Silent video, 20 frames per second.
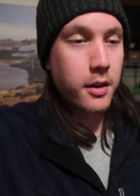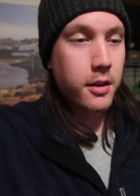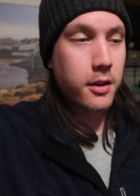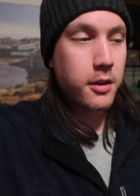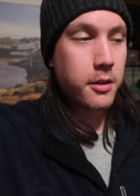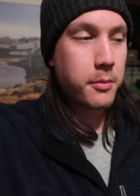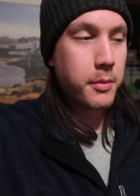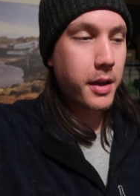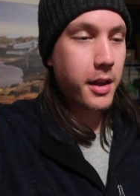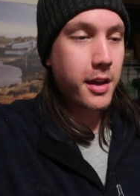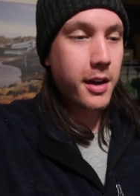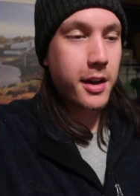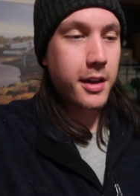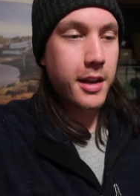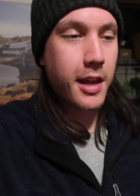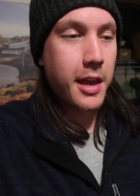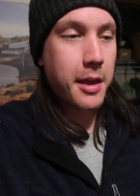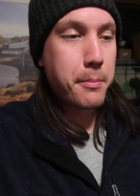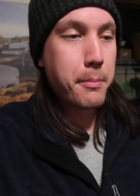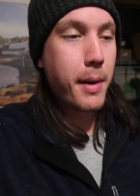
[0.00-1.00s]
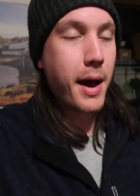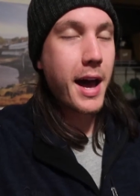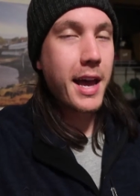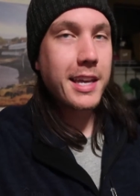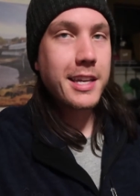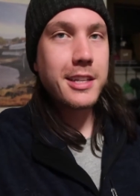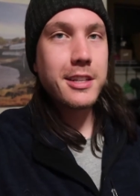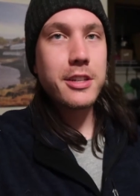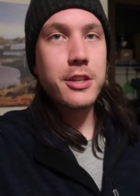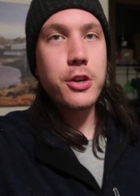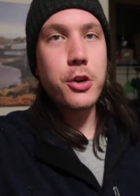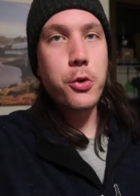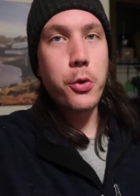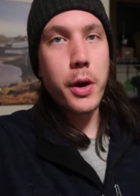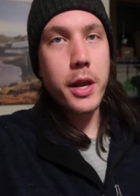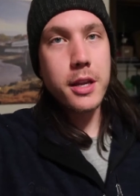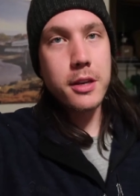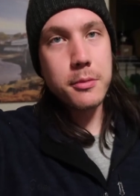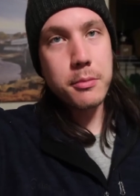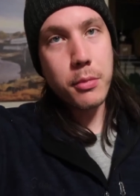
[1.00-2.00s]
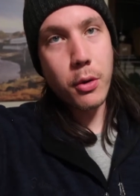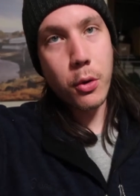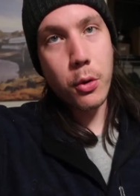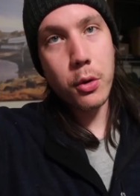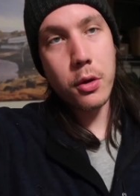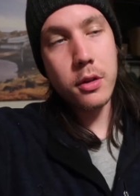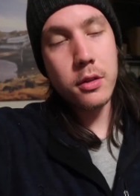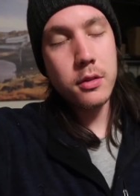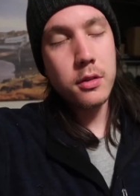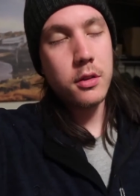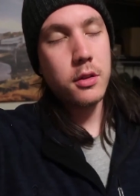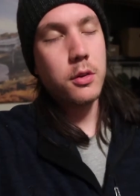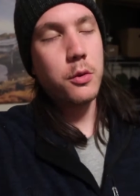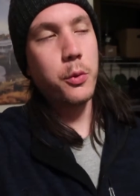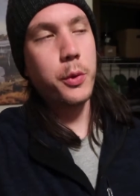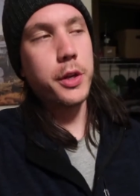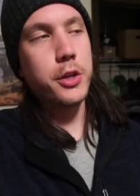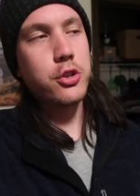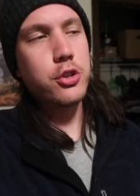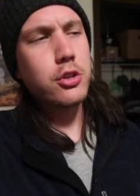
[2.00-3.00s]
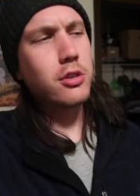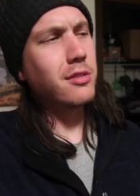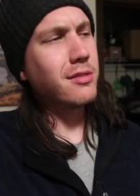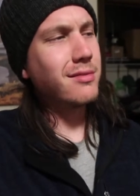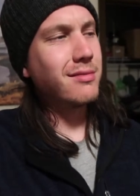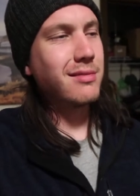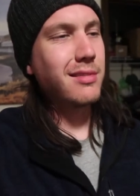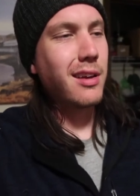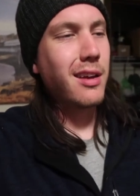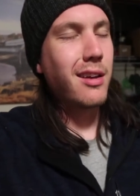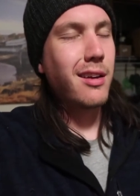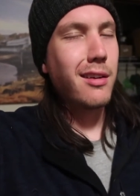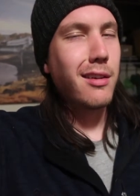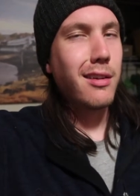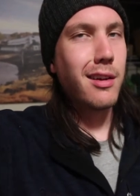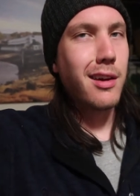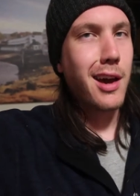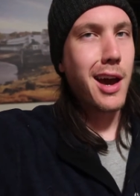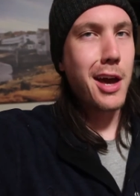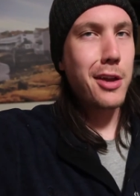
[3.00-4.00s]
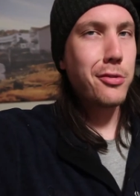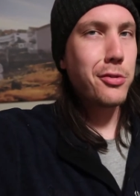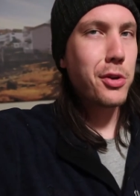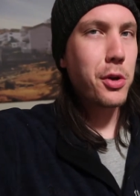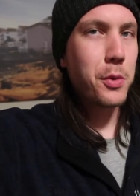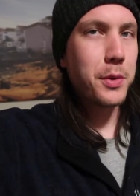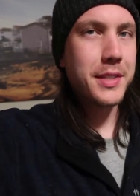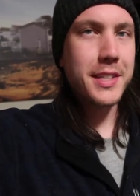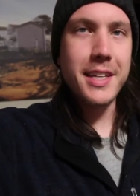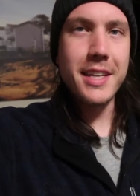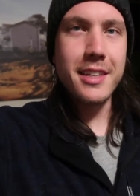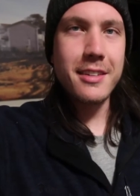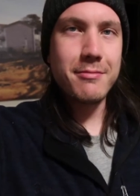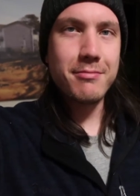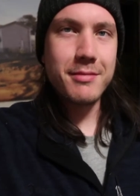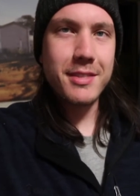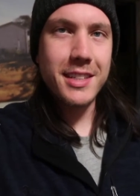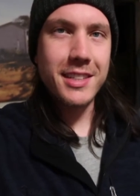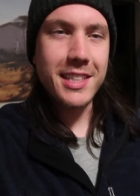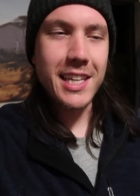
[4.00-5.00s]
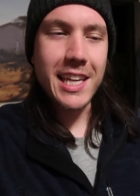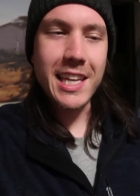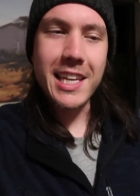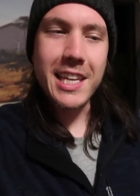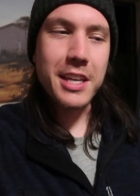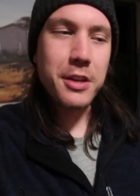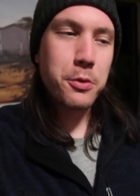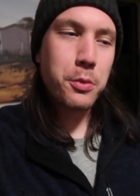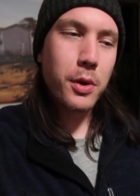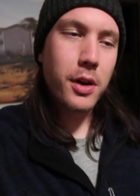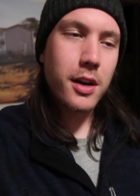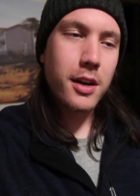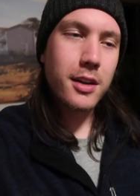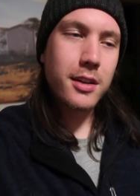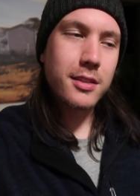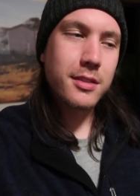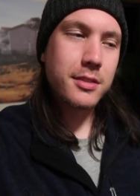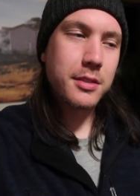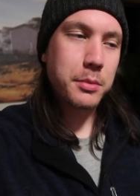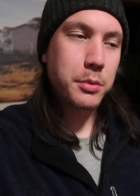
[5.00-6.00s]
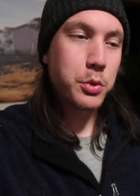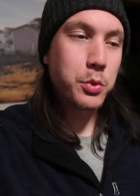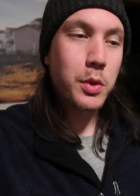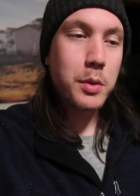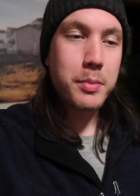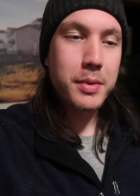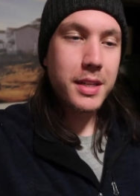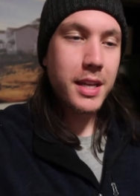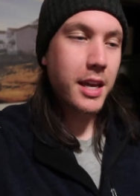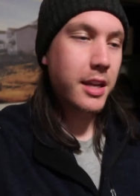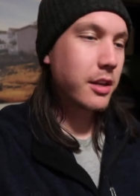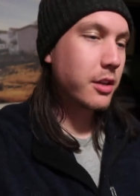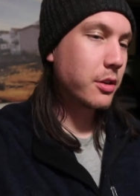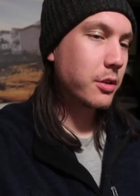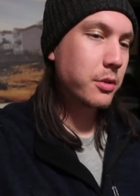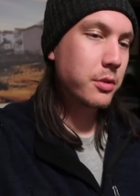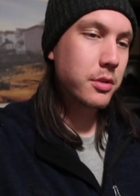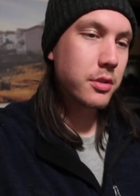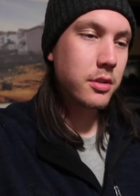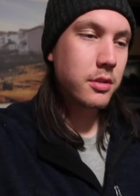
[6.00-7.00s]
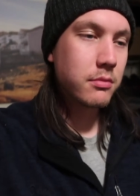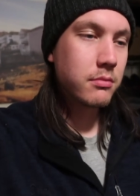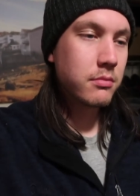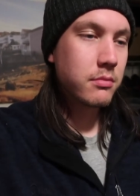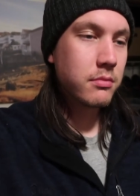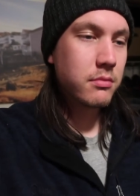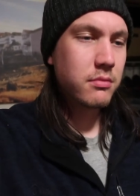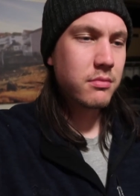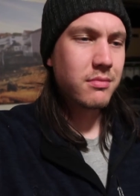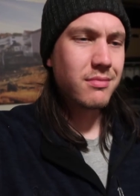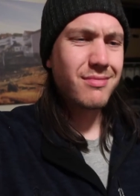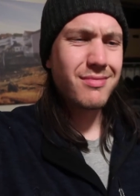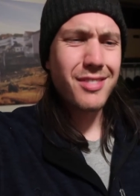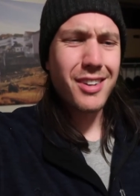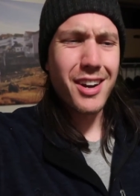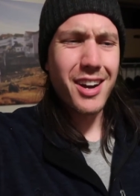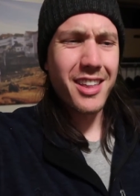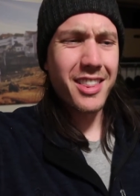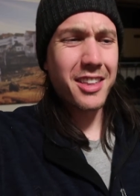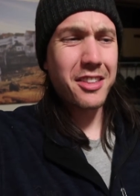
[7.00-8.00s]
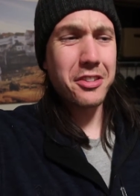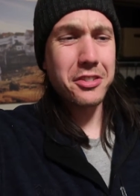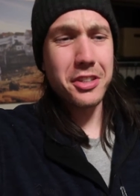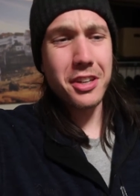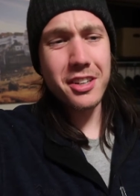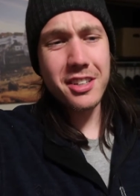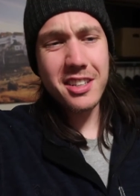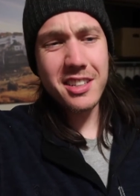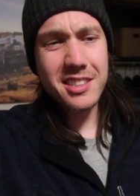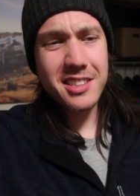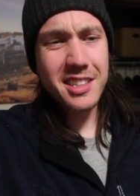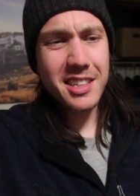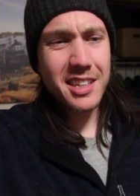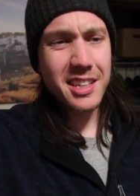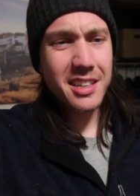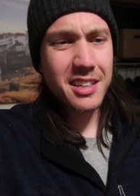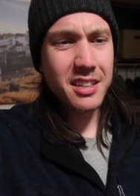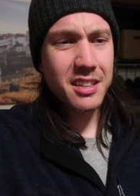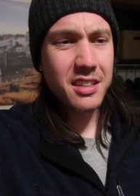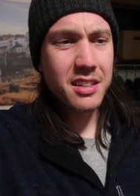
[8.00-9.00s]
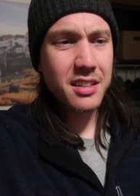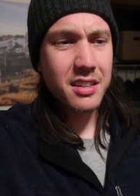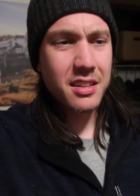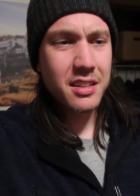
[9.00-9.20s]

Um, I got a Mayan grain bowl, which I don't know what's in it. It's like quinoa, some sweet potatoes. I think there's onions in it.